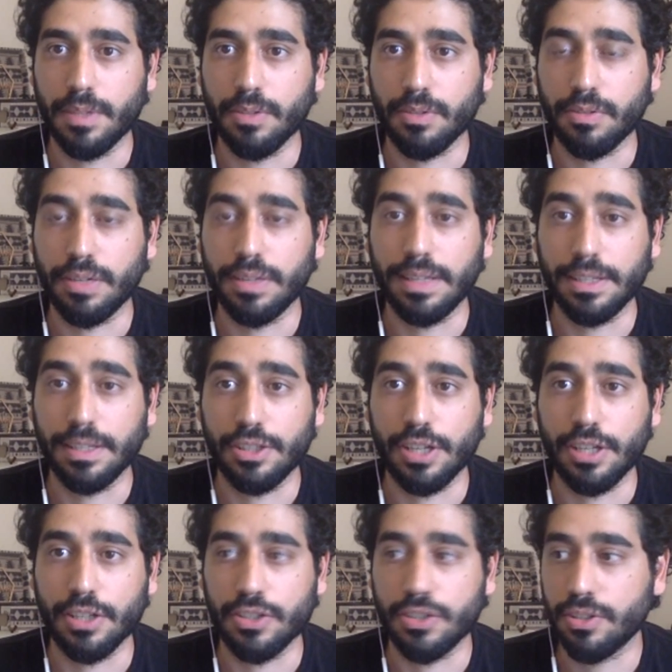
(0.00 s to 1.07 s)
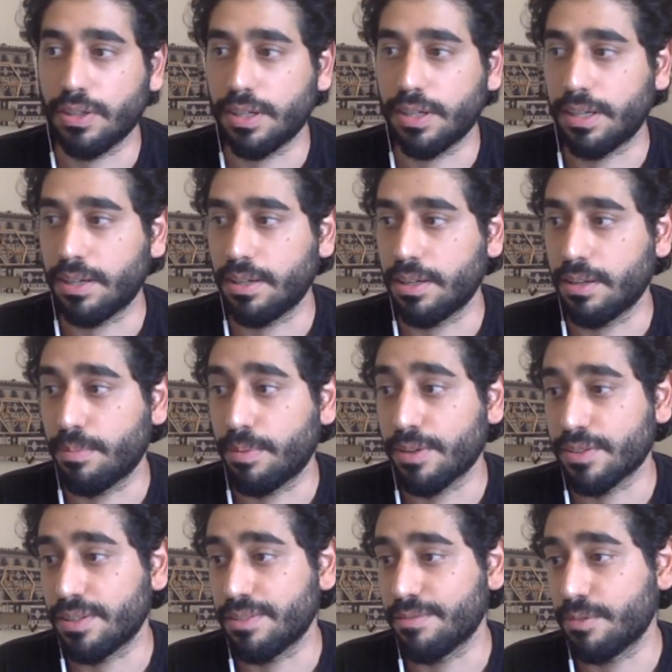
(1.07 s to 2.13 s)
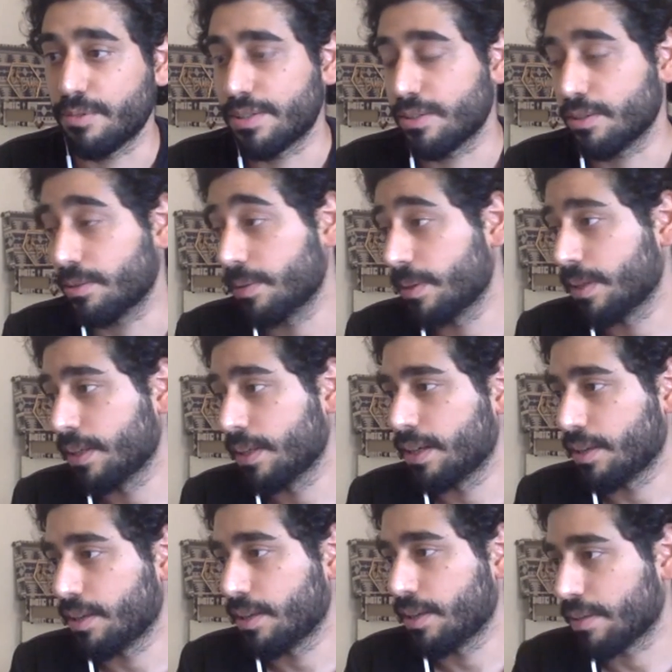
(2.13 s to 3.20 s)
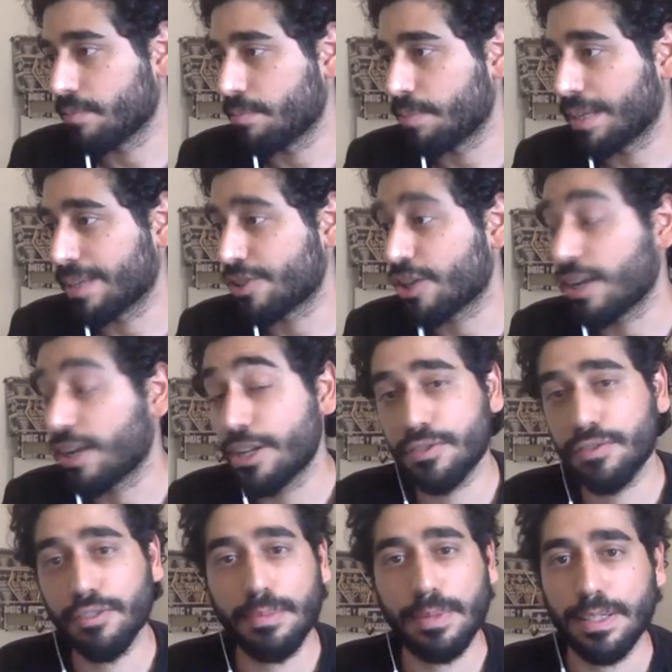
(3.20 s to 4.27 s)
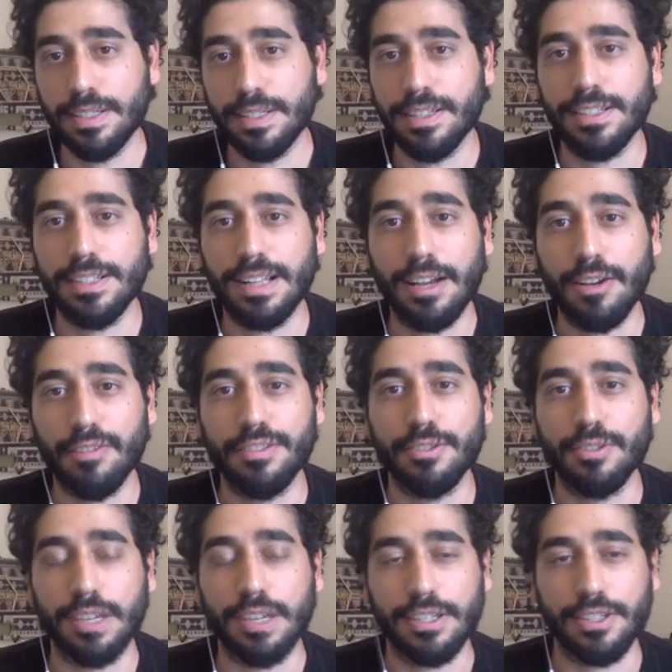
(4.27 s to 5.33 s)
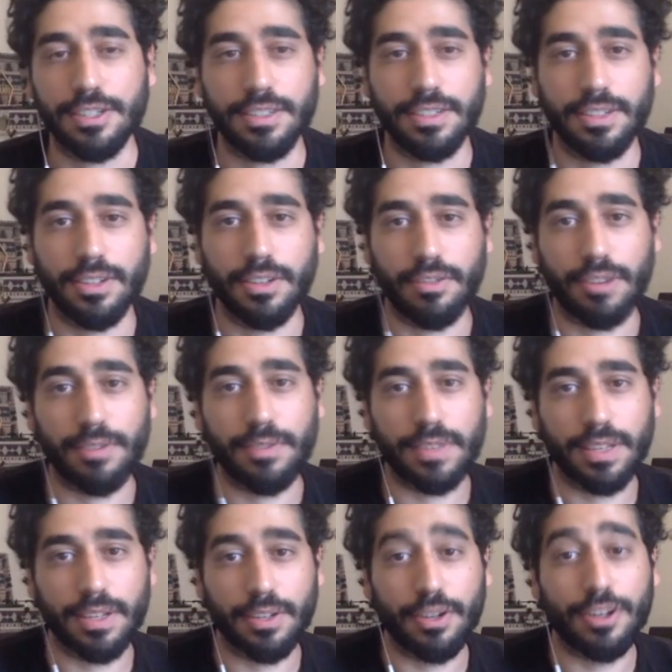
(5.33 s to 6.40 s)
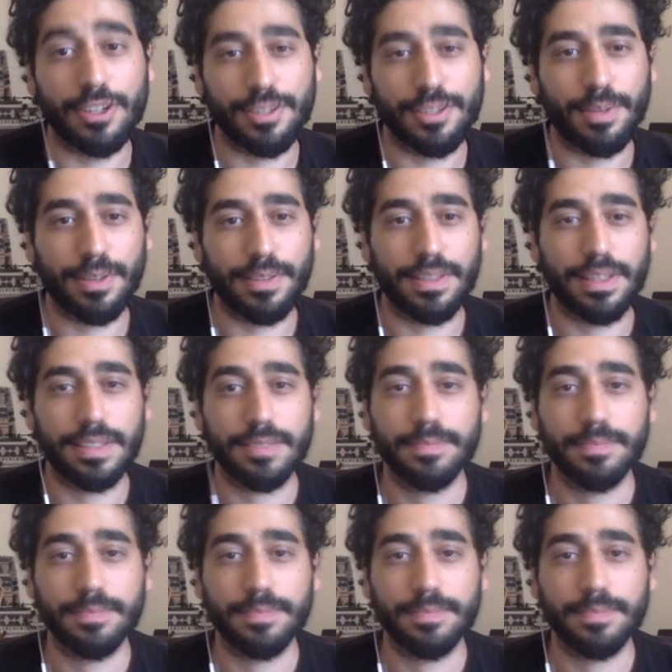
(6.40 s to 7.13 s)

create that change in a positive way? So anyway, biggest challenge for me is lack of education around and knowledge about that.